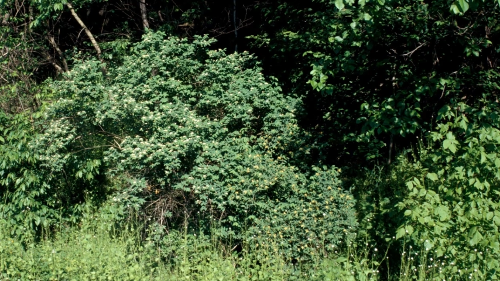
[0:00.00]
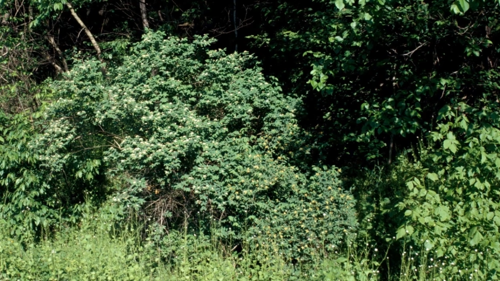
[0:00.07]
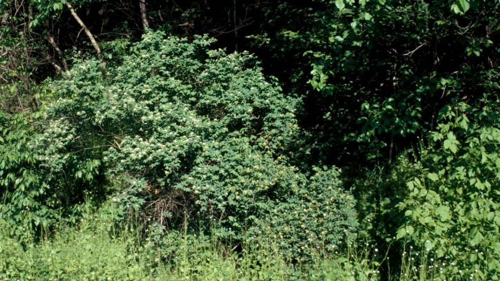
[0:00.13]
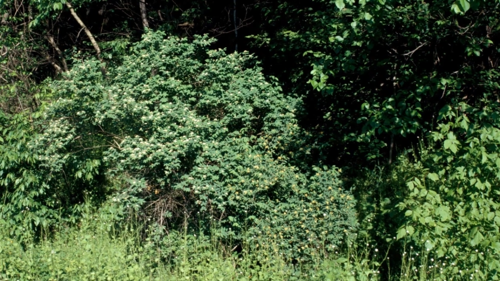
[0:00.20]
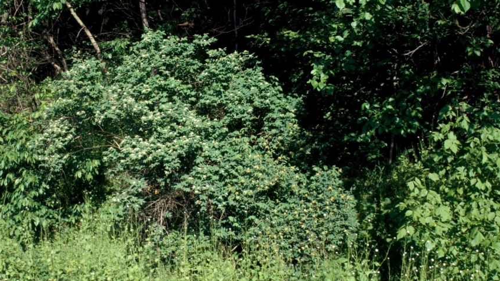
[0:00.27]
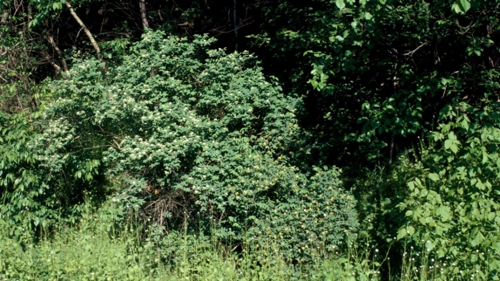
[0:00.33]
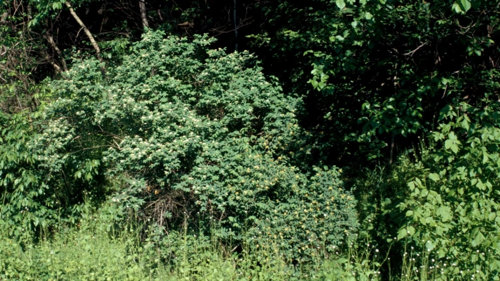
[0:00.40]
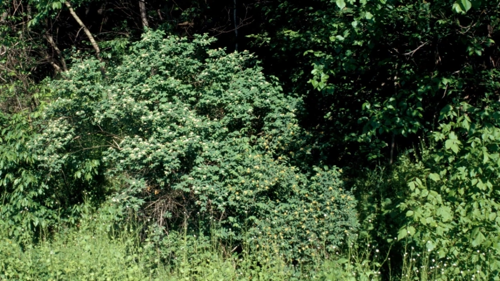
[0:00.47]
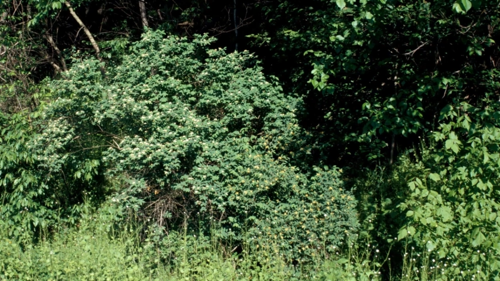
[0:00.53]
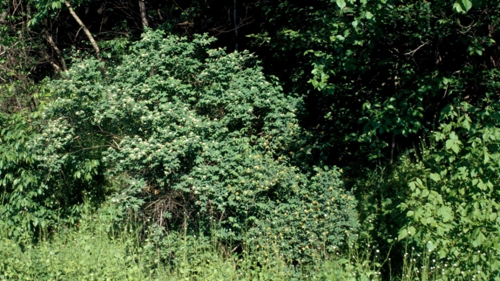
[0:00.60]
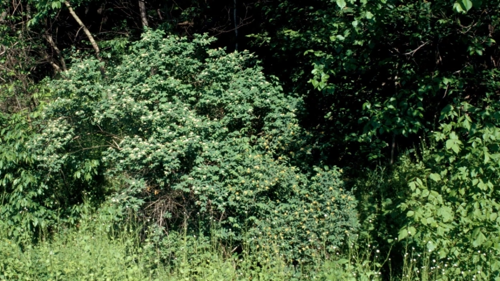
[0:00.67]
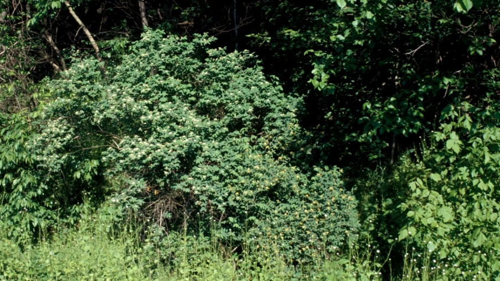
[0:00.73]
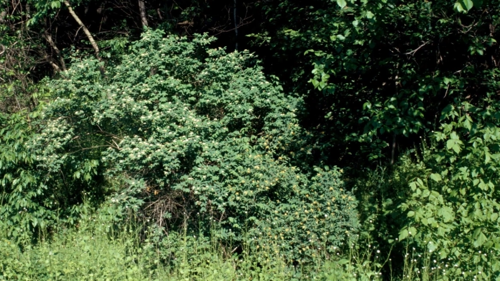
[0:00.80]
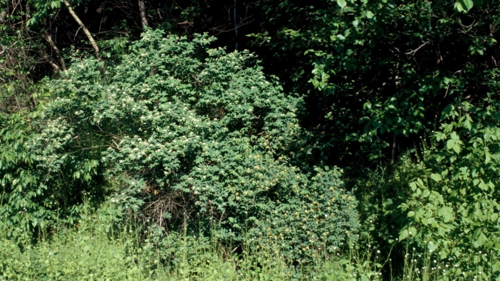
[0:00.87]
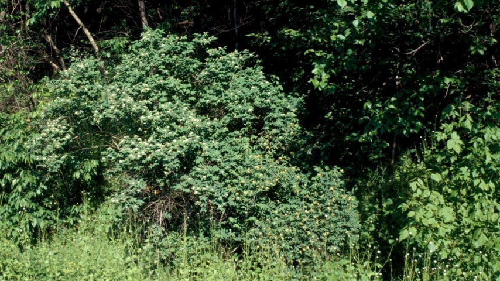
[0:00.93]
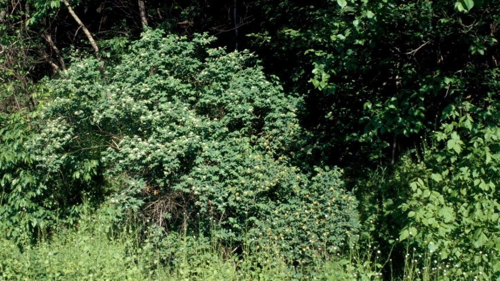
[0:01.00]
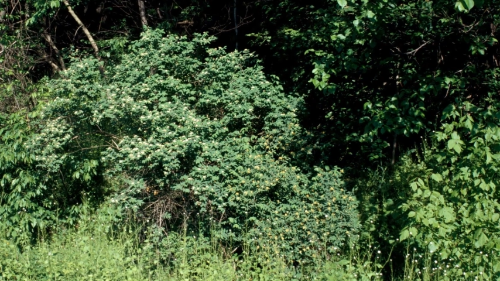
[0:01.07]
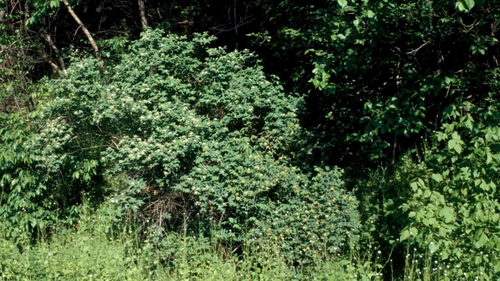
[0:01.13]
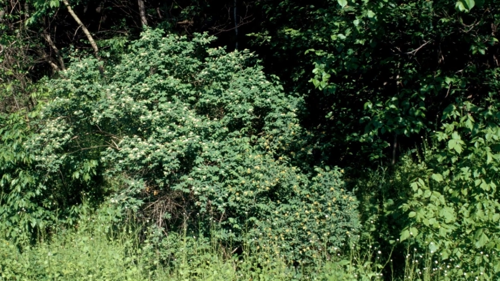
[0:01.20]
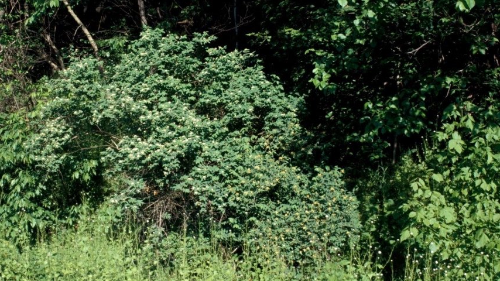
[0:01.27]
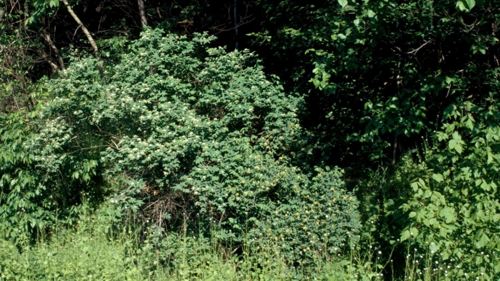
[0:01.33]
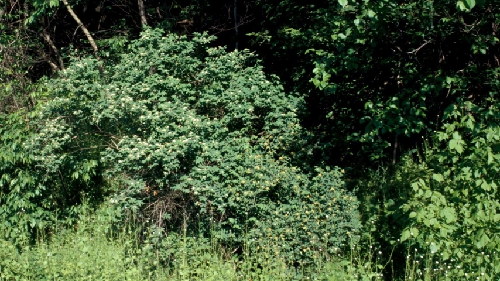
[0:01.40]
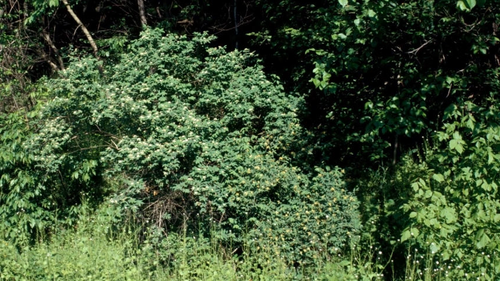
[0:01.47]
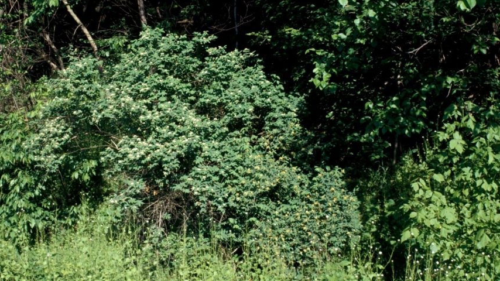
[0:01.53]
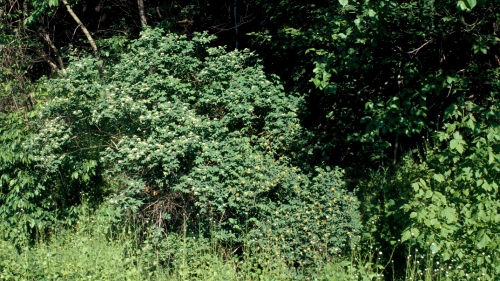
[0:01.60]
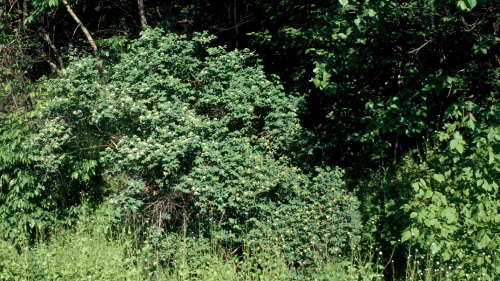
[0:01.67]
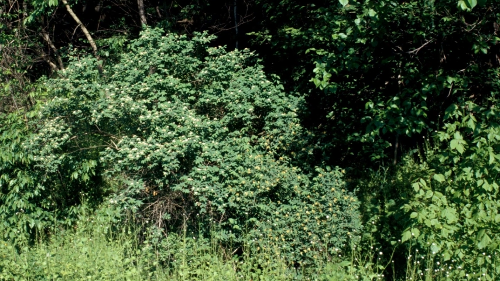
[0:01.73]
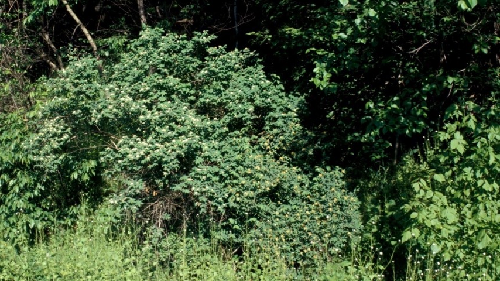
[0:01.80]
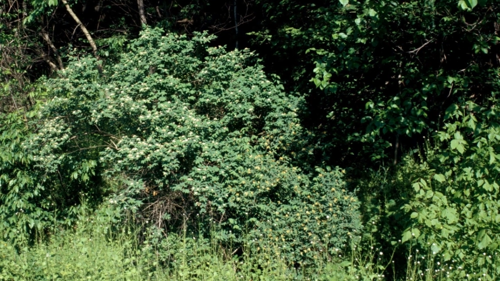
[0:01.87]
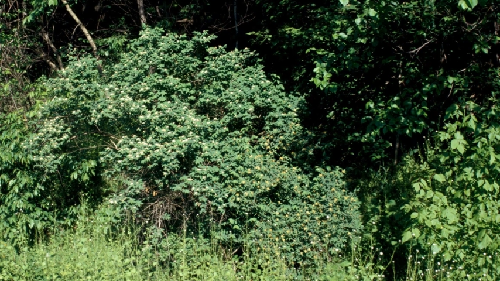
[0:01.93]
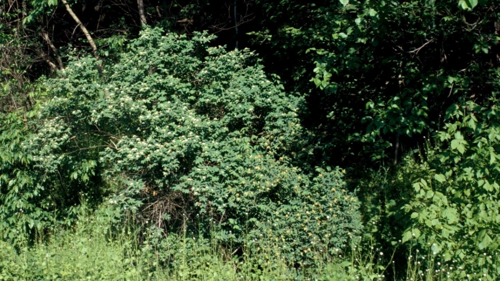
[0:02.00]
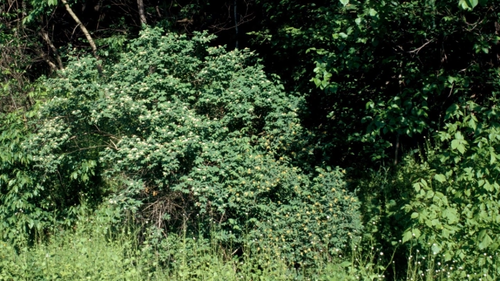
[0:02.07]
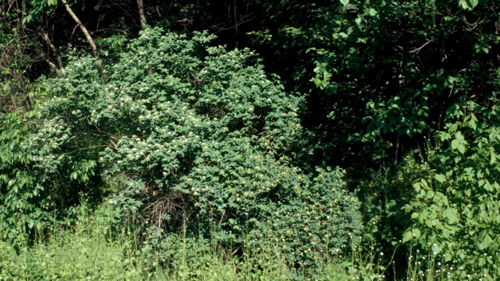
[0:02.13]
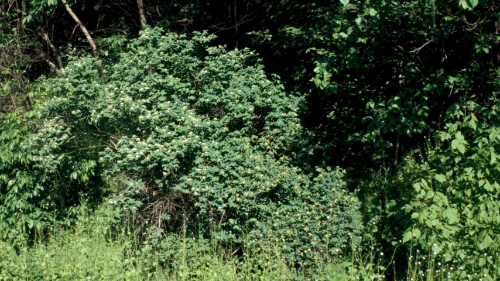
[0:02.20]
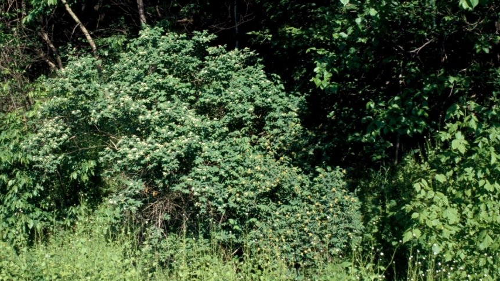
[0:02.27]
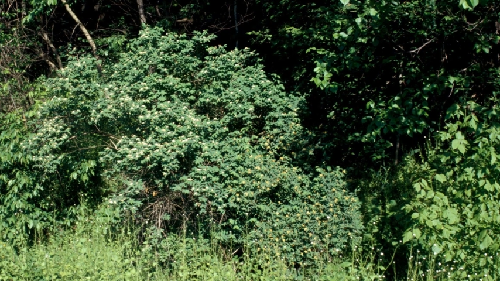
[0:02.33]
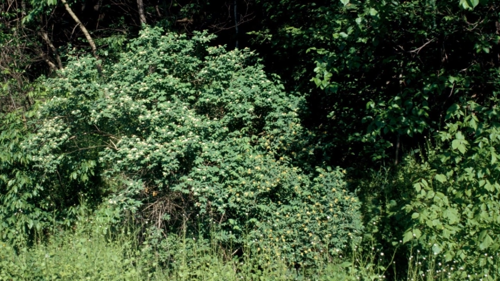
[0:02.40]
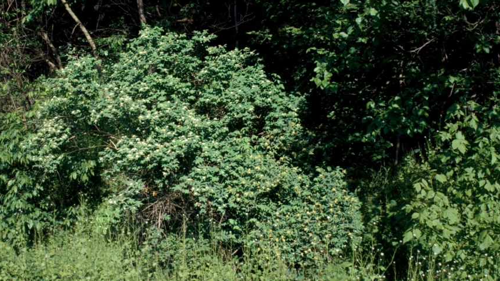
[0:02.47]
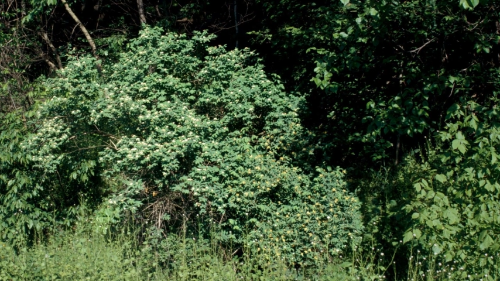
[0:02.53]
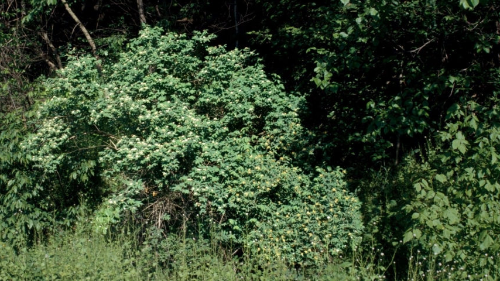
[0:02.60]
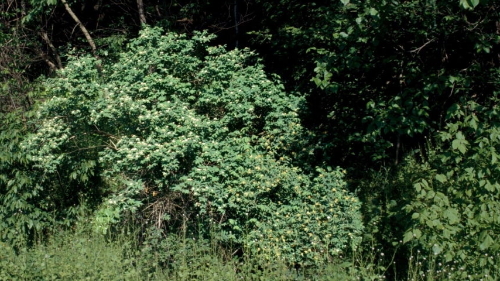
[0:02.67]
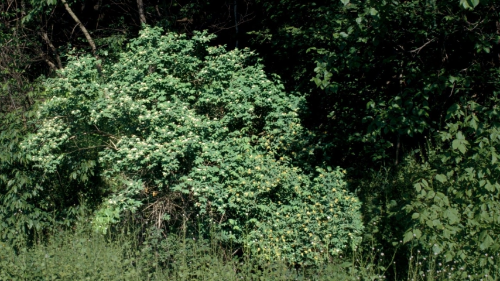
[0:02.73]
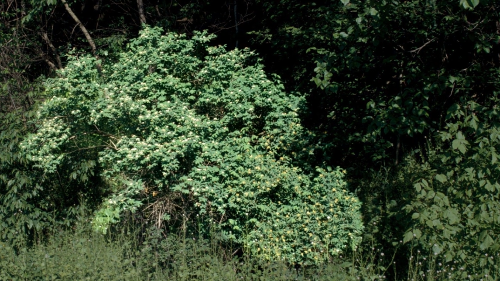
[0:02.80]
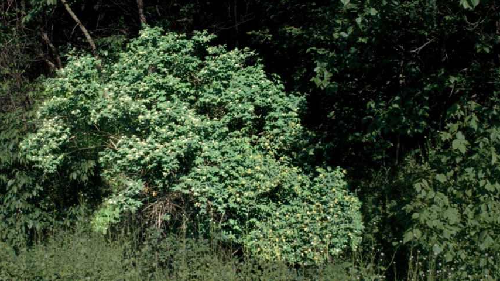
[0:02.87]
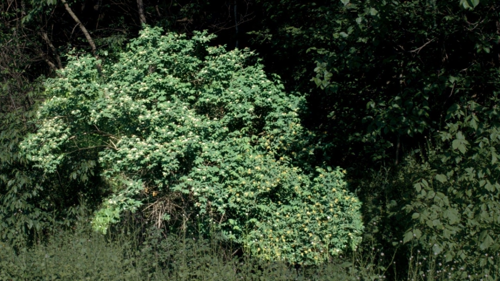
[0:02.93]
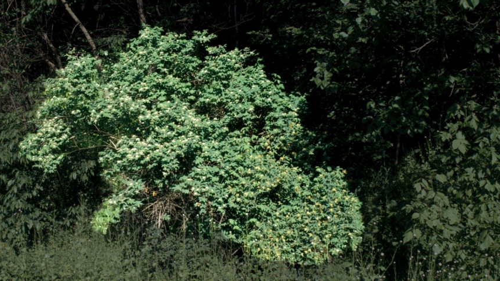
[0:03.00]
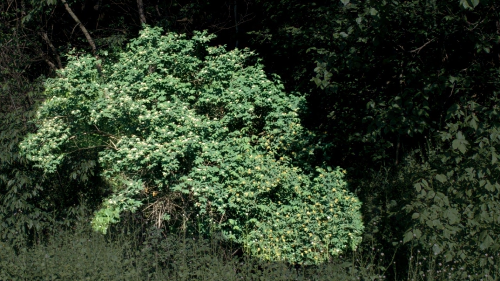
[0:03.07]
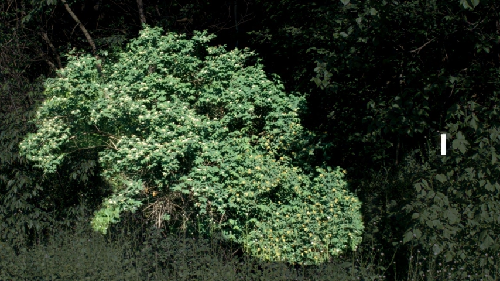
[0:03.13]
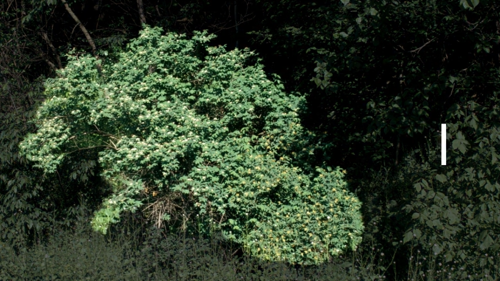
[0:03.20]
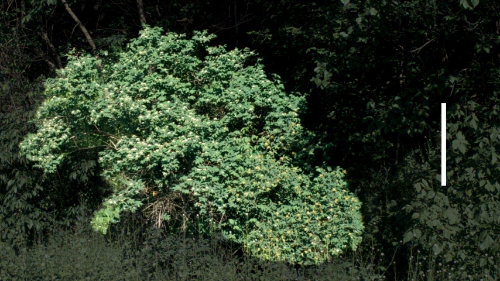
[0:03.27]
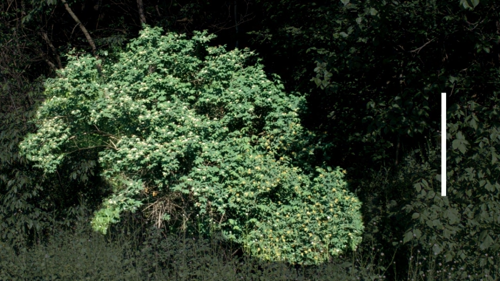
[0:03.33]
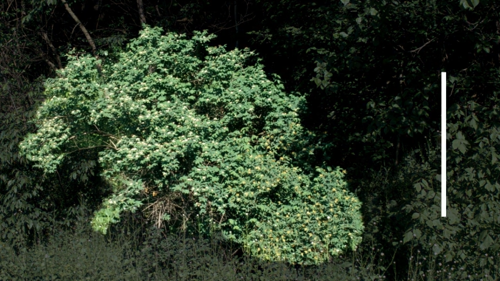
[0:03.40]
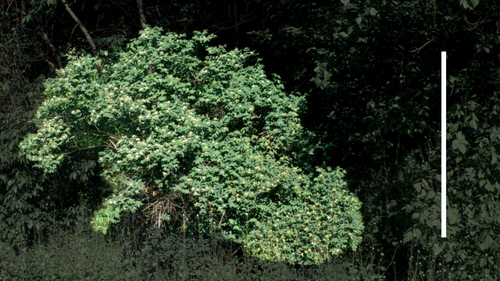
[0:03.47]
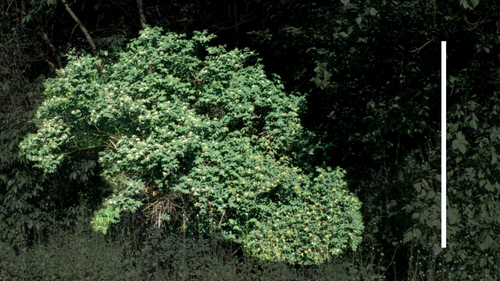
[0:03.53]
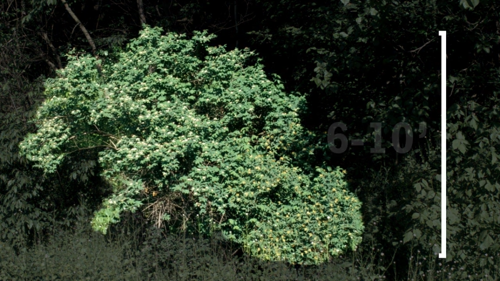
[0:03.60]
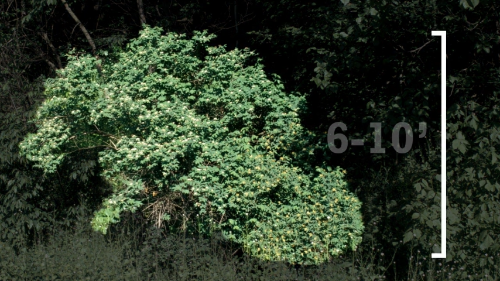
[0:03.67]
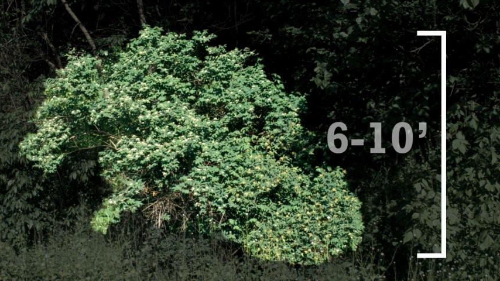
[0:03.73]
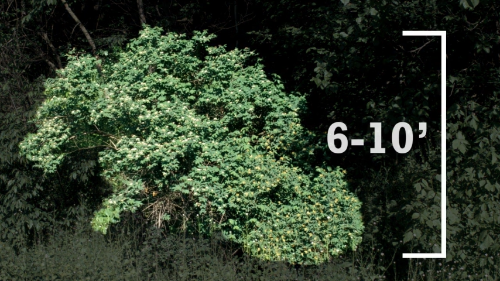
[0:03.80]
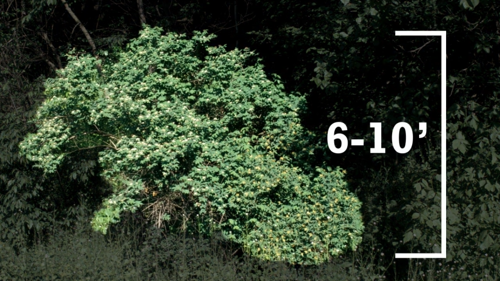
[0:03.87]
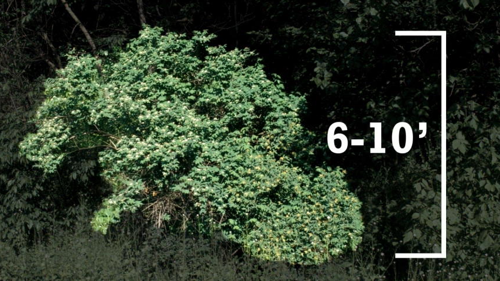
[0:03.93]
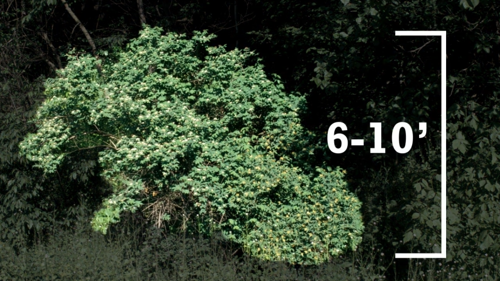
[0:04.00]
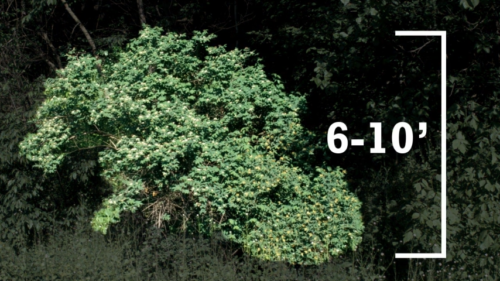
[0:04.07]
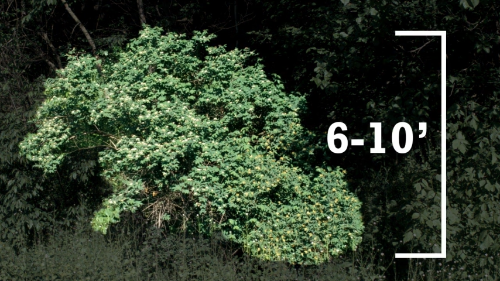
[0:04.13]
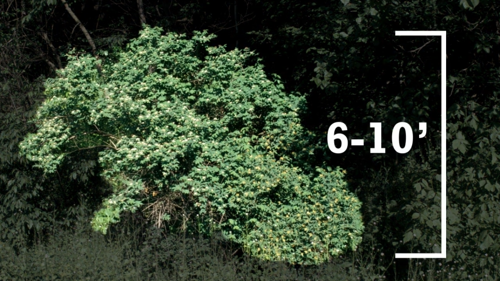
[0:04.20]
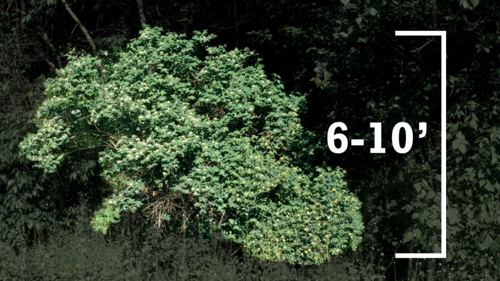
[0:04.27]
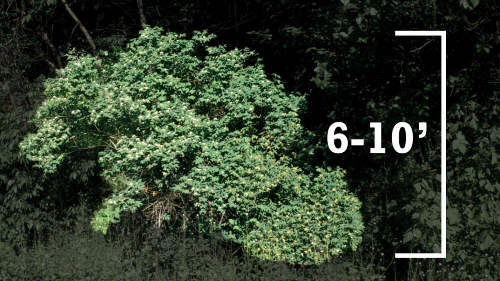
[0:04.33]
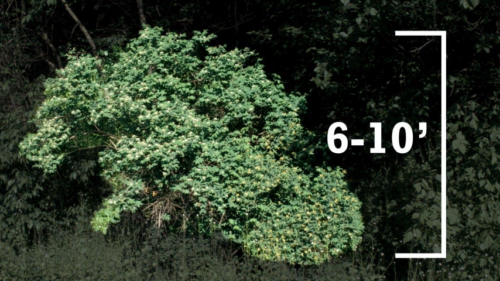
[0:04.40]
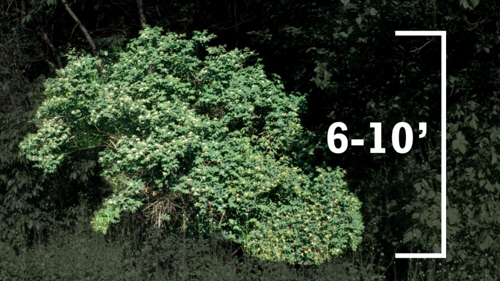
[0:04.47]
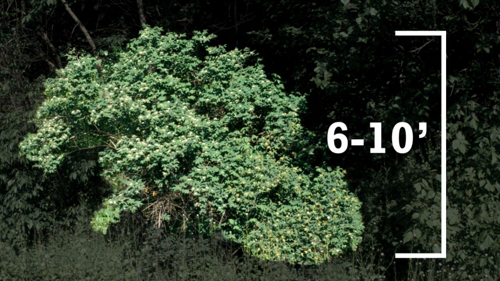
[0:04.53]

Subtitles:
Nobody's mouth can be seen.